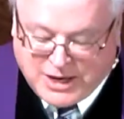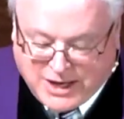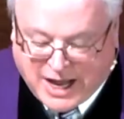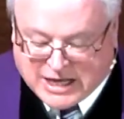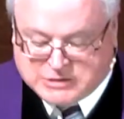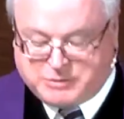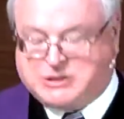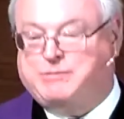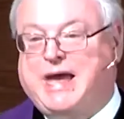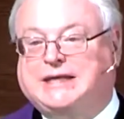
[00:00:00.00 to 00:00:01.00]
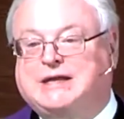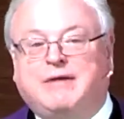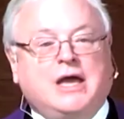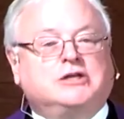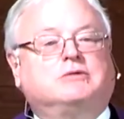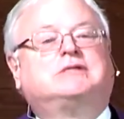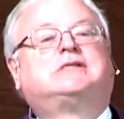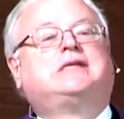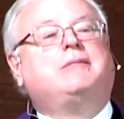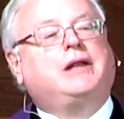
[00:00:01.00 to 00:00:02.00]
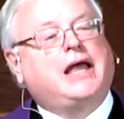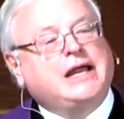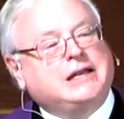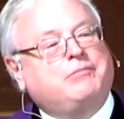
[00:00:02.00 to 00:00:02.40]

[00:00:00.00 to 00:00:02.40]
God's perspective, to assimilate